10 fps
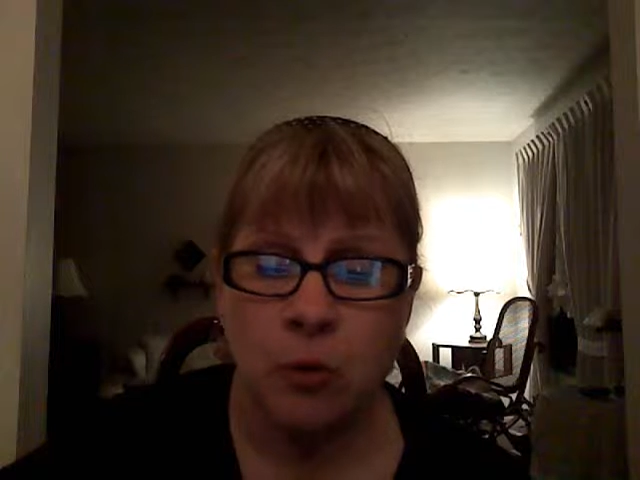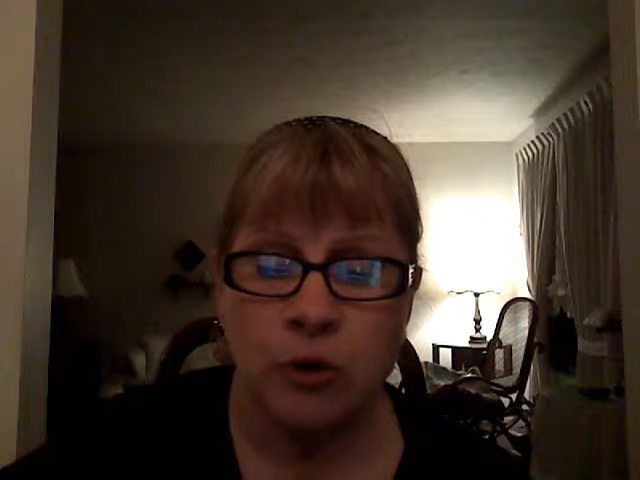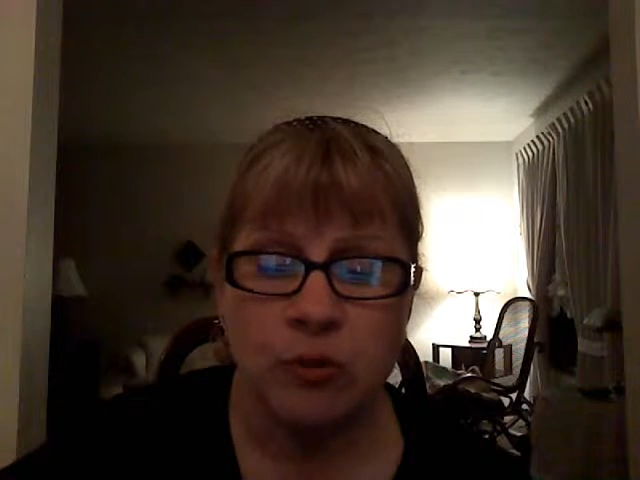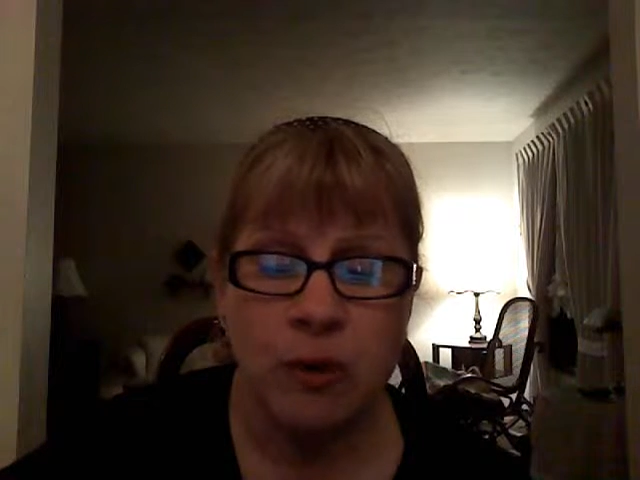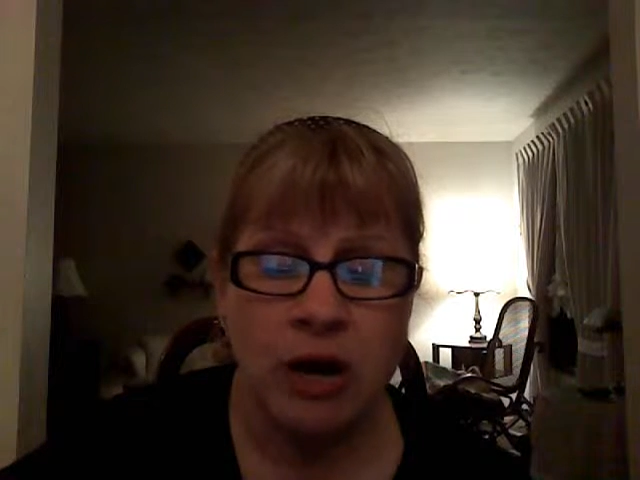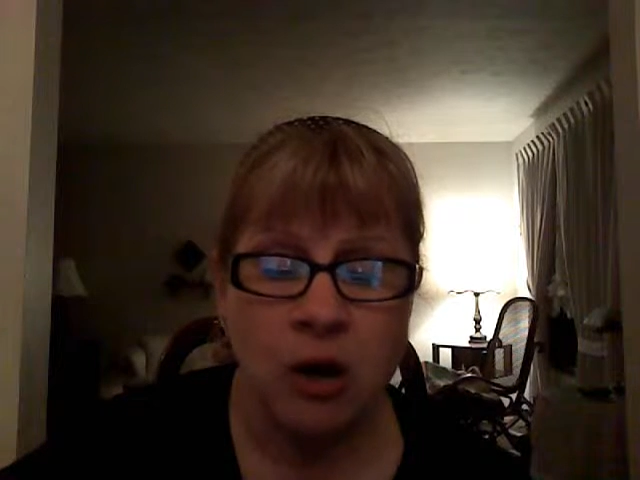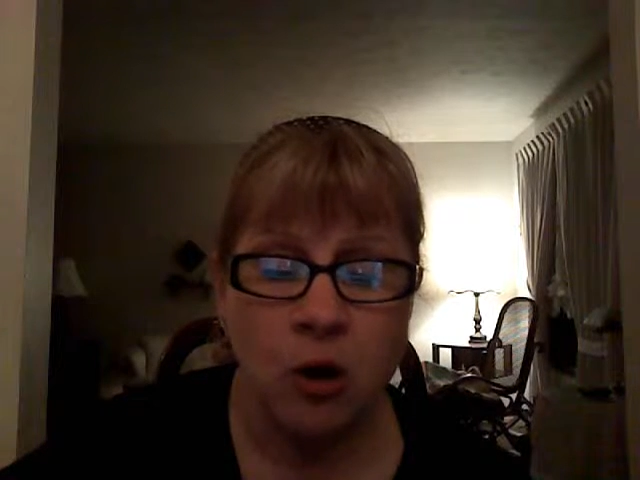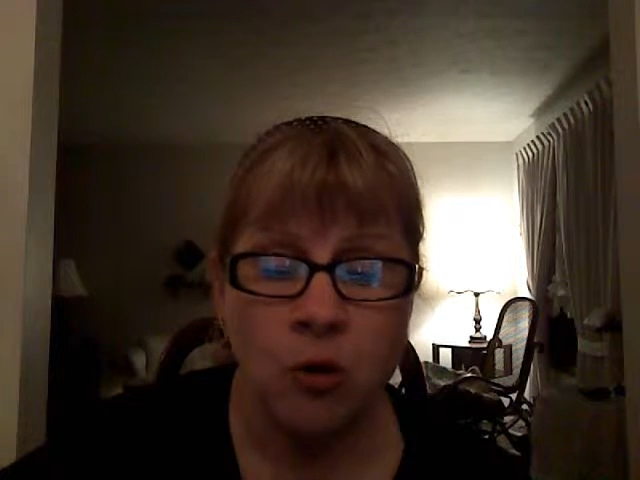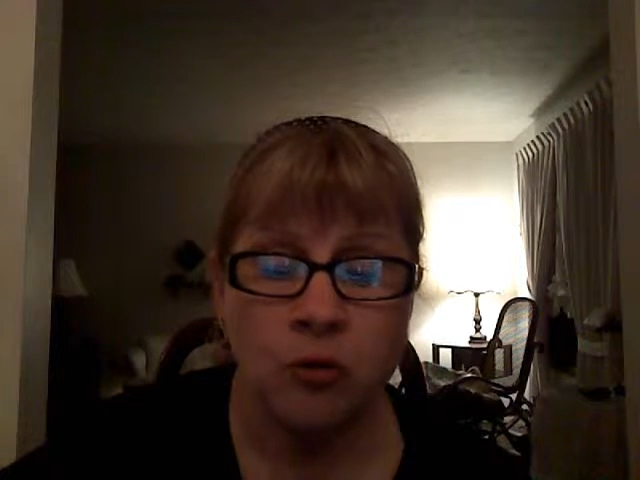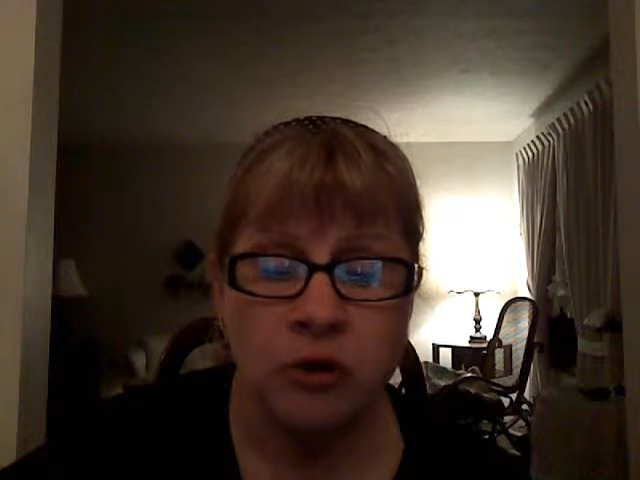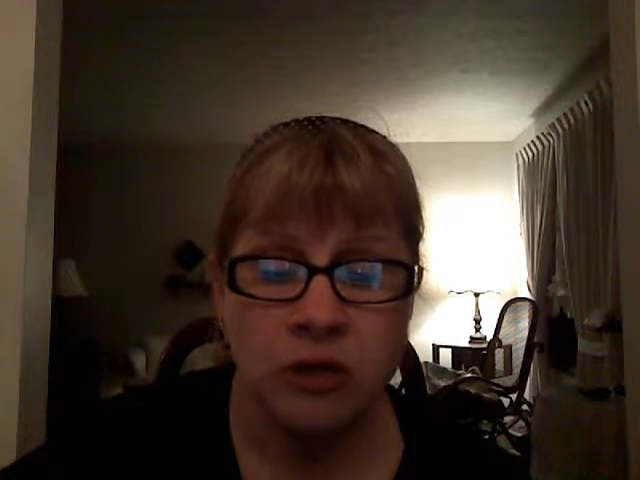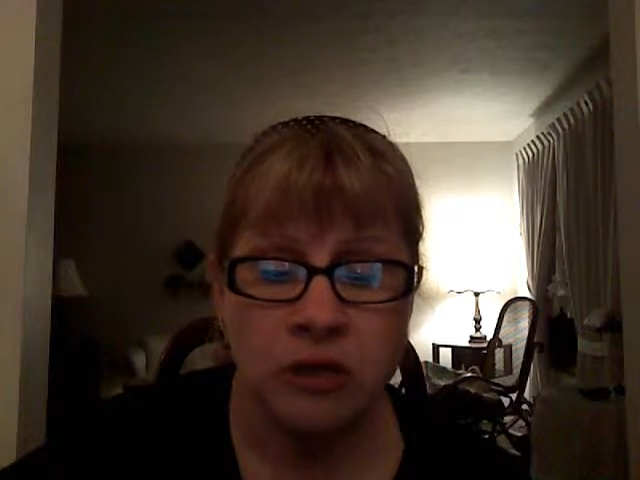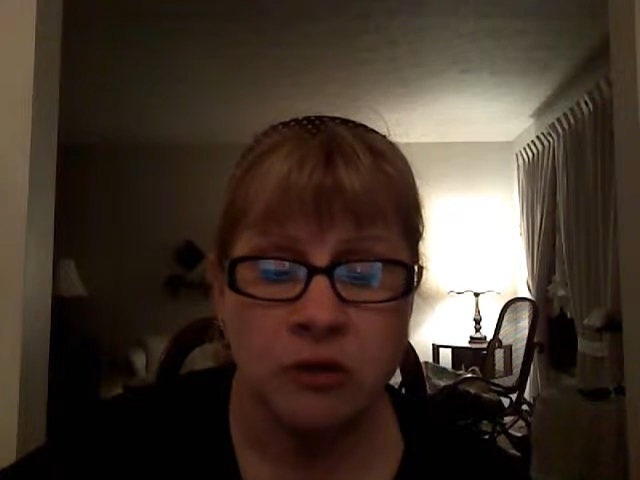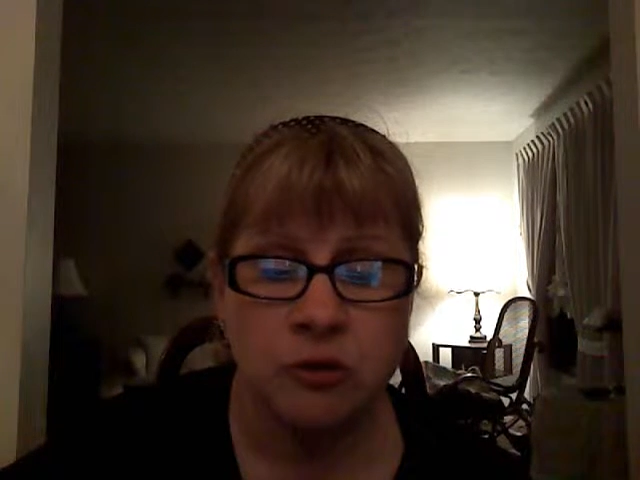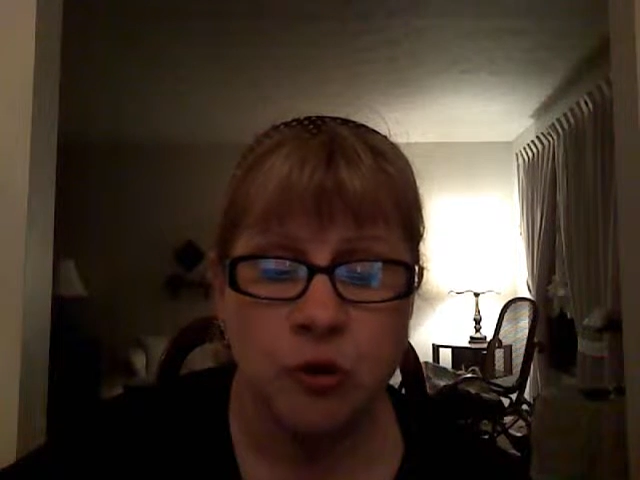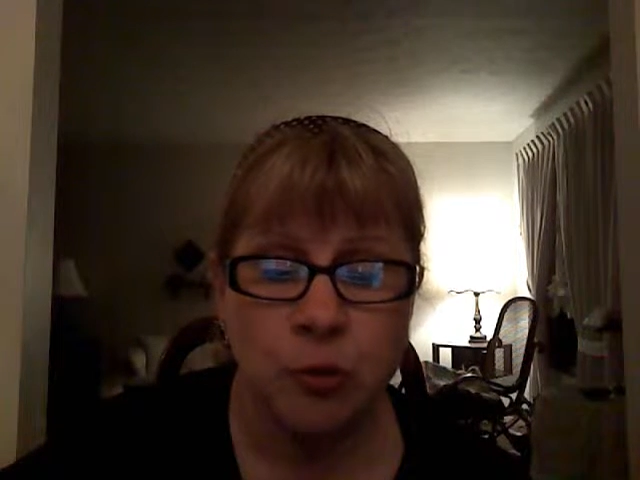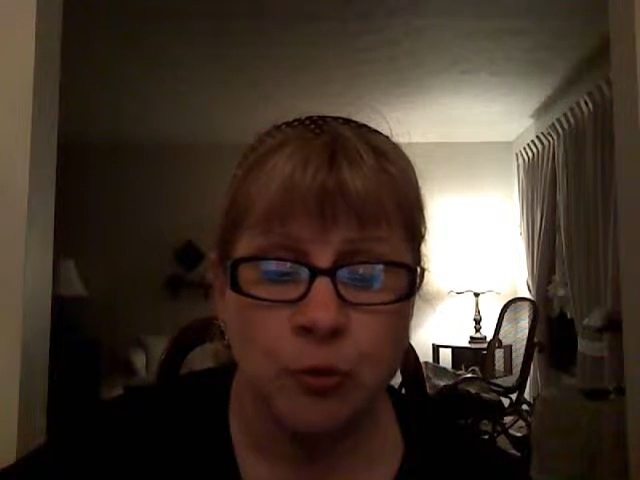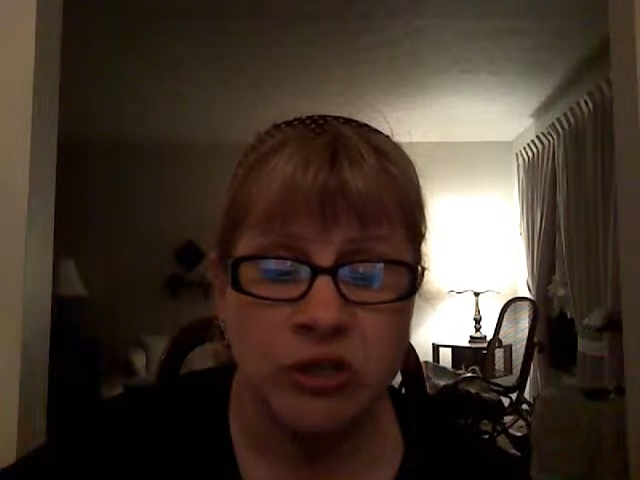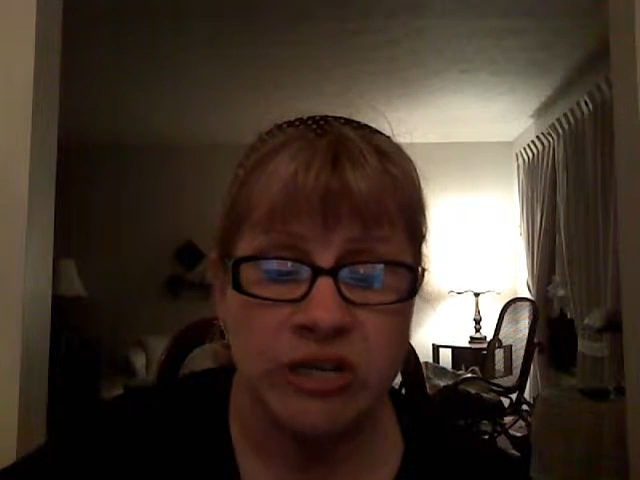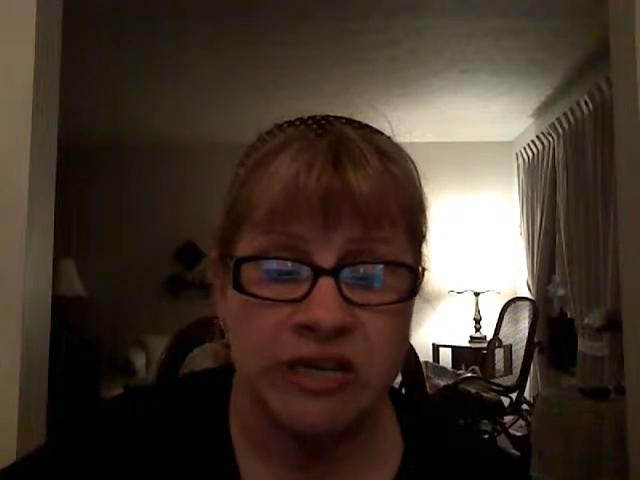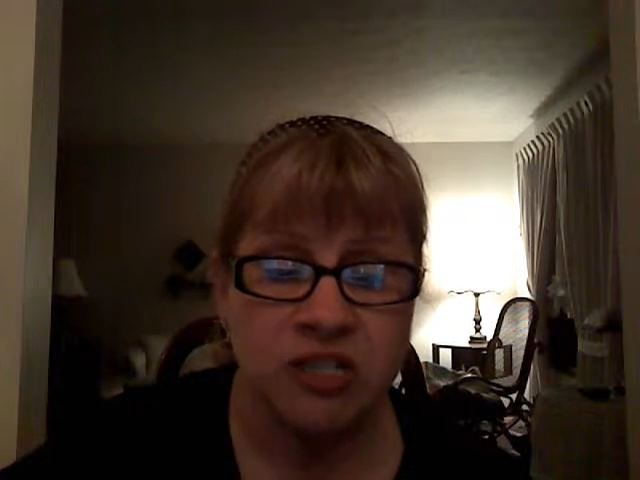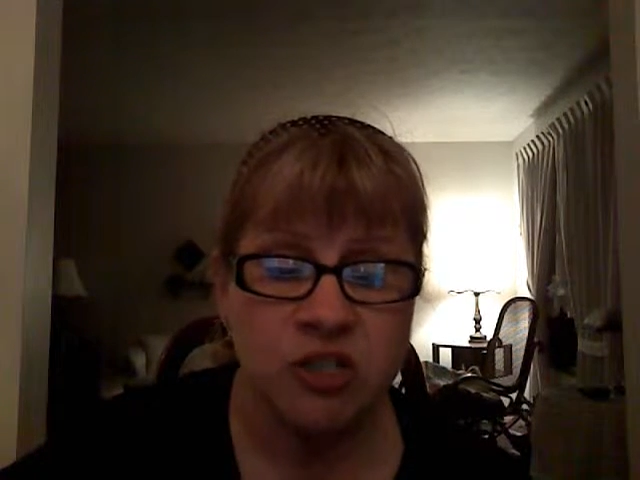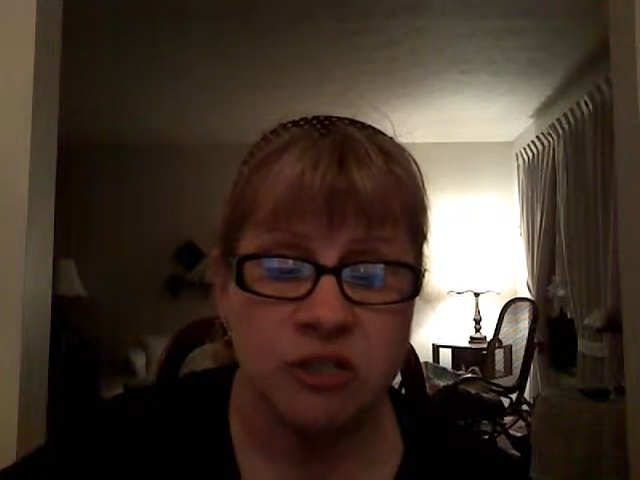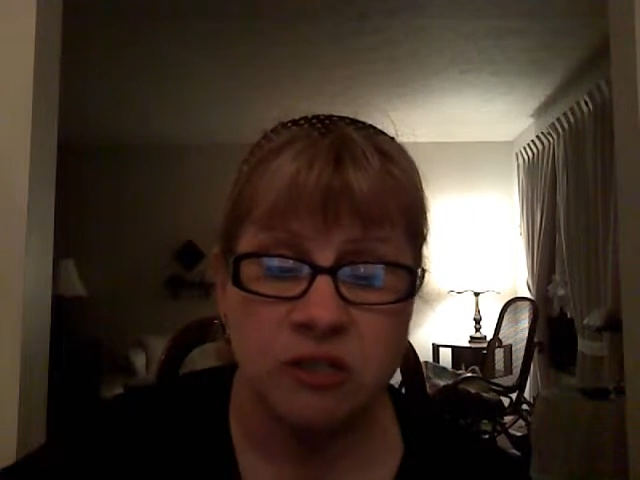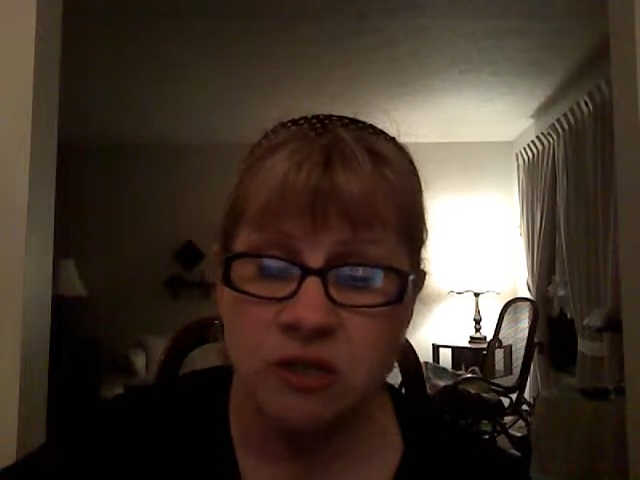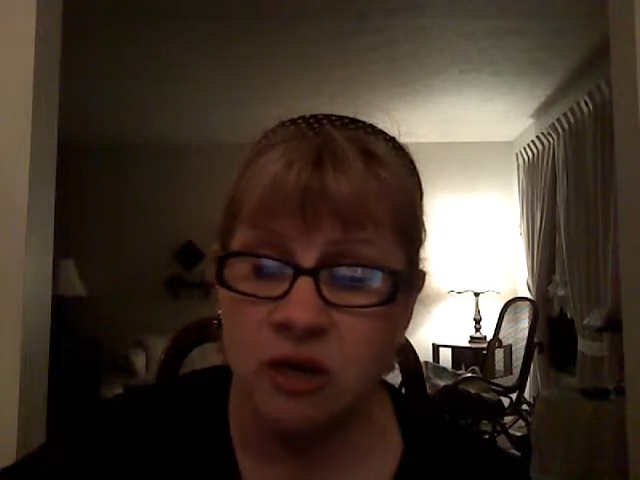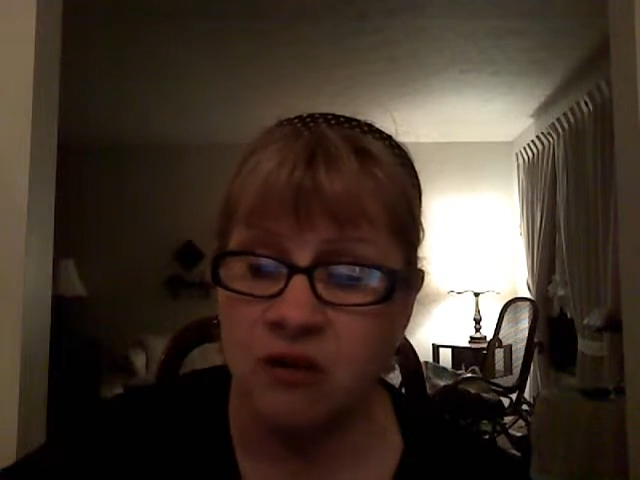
with my own interpretations